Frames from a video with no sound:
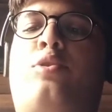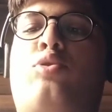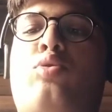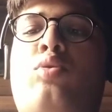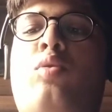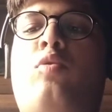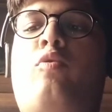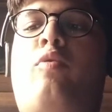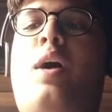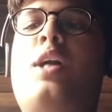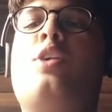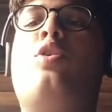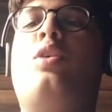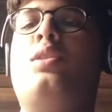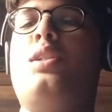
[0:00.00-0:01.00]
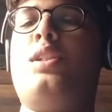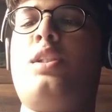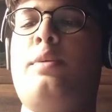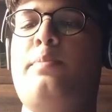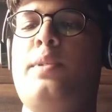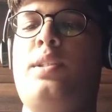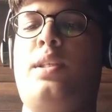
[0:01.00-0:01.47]
So what causes the
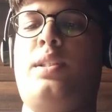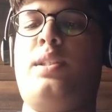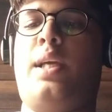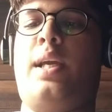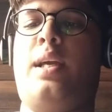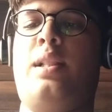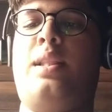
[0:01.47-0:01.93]
business cycle?